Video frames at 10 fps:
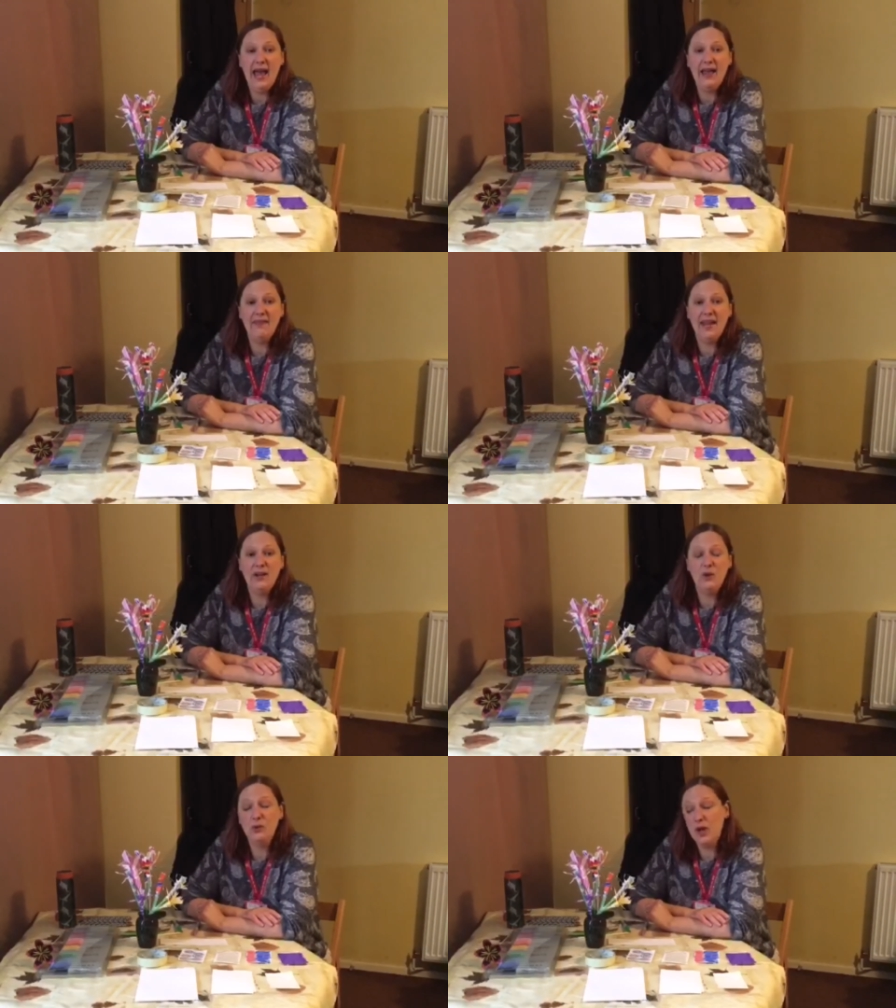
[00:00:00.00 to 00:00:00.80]
And
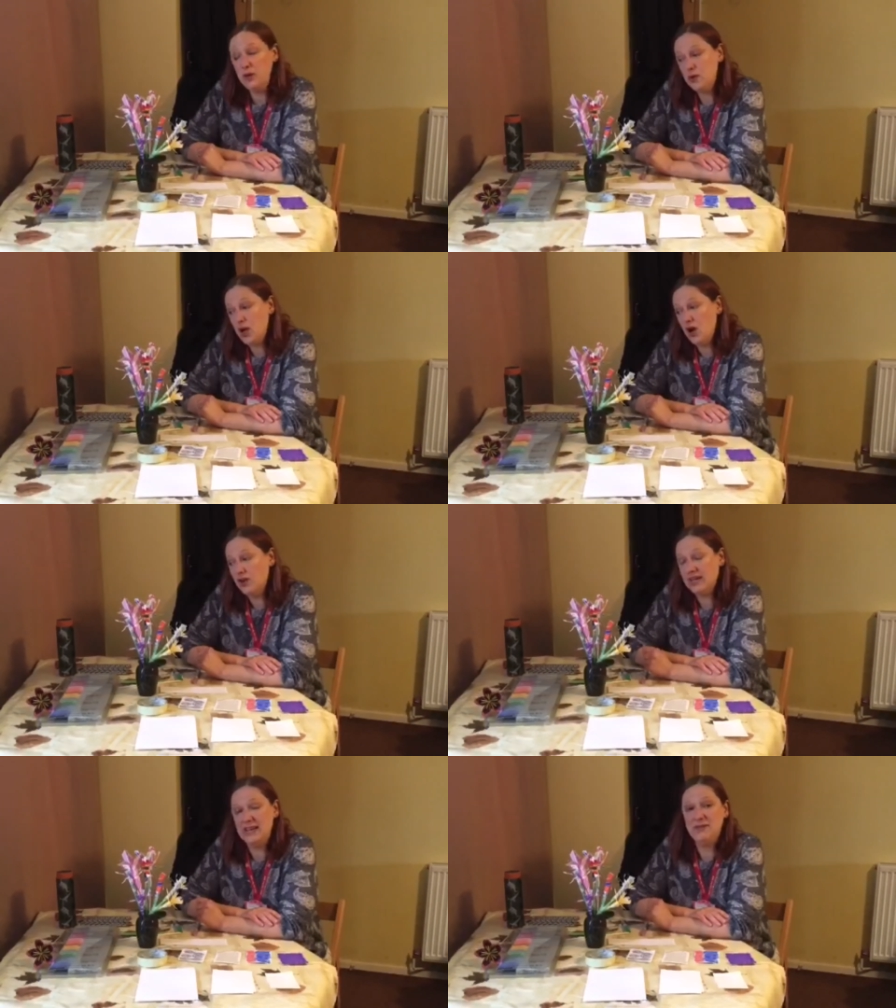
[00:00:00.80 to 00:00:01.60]
then, although you
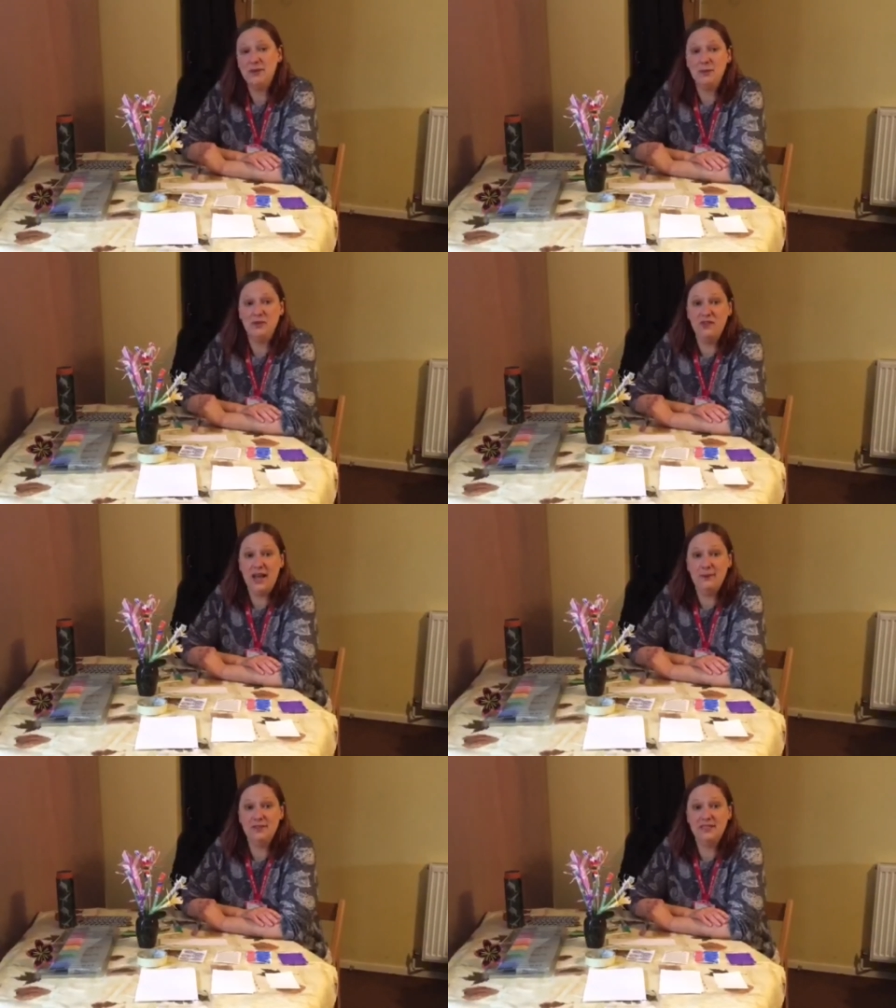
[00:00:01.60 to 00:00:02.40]
can't give them the
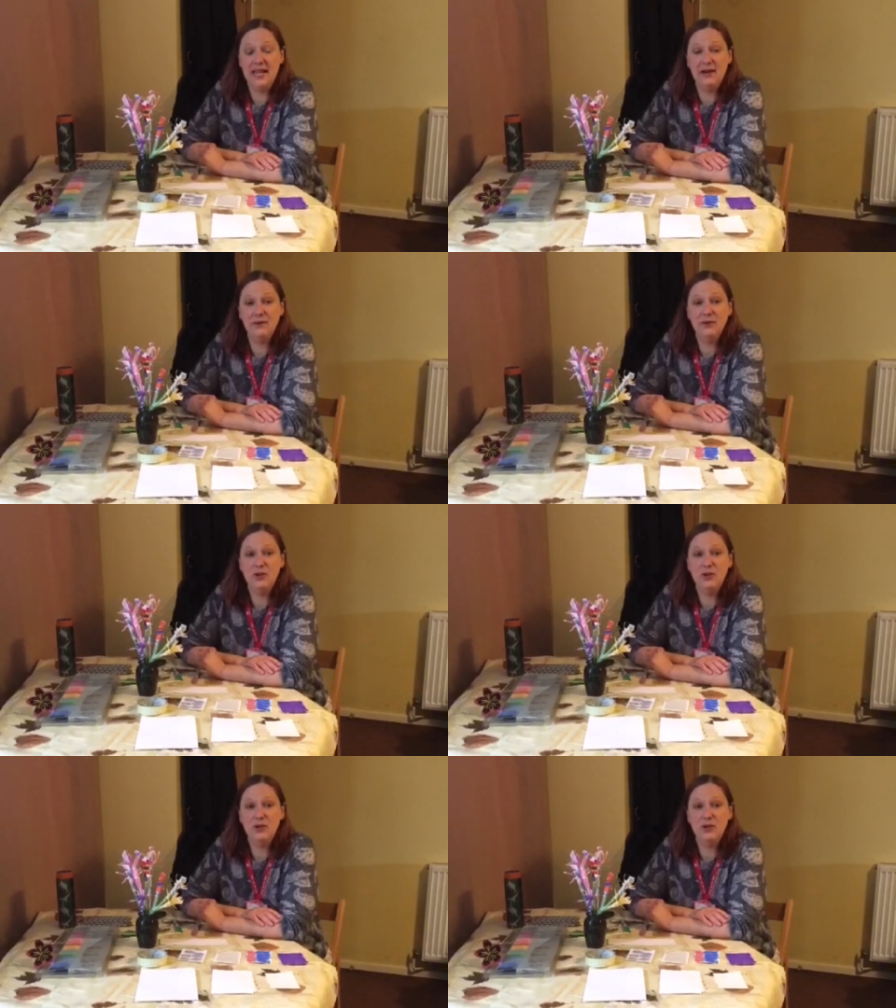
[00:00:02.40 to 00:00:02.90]
flowers now,